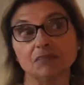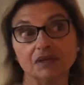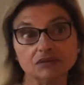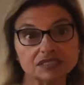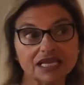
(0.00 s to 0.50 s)

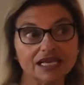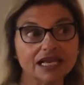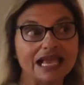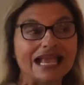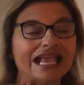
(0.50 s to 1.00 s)
building,
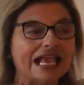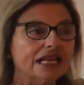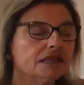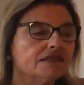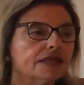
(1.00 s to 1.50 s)

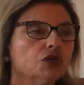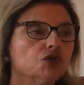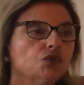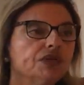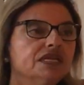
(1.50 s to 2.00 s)
anything
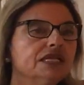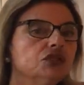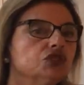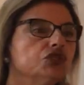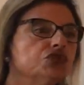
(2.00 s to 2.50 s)
you would
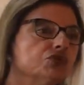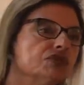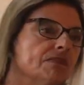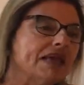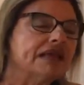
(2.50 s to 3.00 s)
need to do
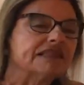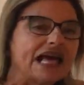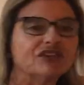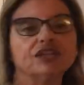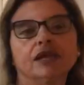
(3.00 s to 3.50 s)
to make
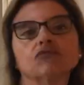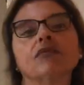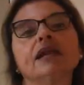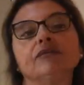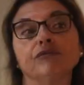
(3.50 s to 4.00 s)
that land
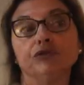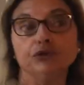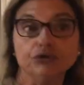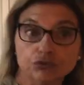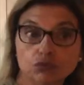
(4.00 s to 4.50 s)
ready for
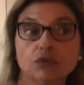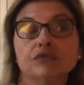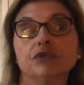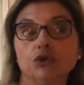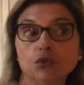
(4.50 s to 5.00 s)
you,
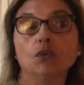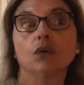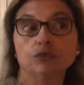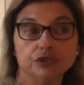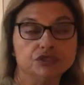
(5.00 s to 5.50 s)
the new
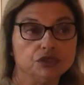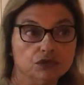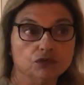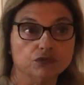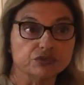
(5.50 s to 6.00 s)
owner, to
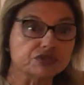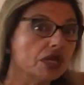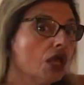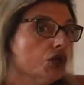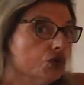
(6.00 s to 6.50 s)
use.
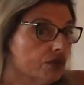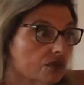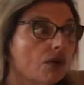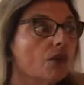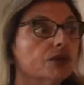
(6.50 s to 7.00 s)
You
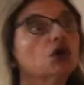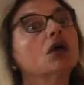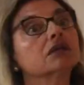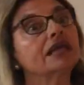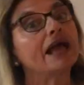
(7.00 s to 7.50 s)
can what we
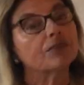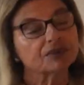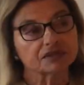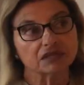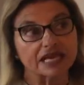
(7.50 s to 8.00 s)
call
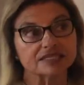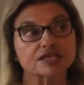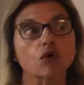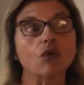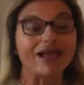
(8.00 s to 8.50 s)
capitalize
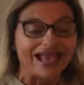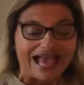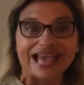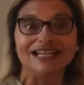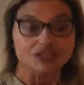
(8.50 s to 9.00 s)
it or
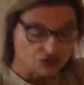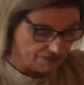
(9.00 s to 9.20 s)
add it to